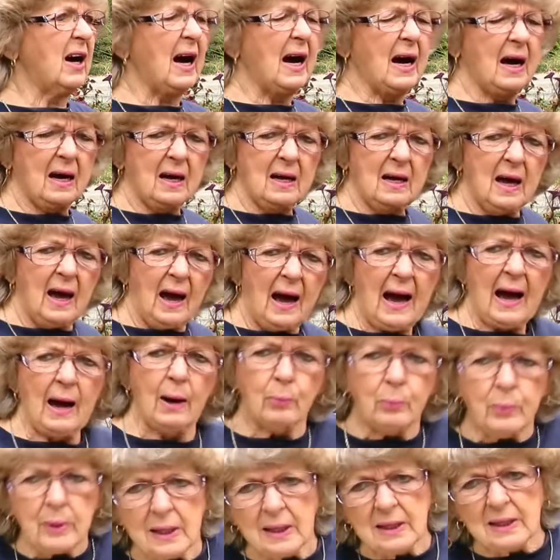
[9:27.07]
I I
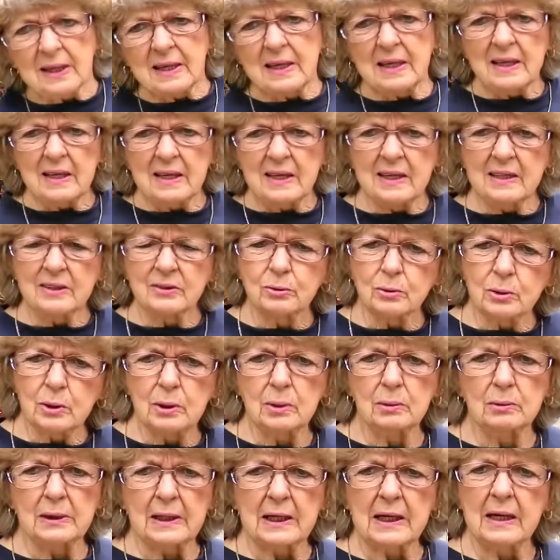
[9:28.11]
really and
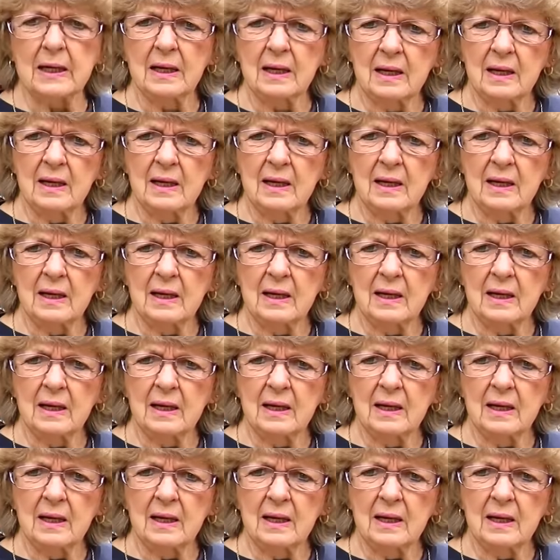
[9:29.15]
truly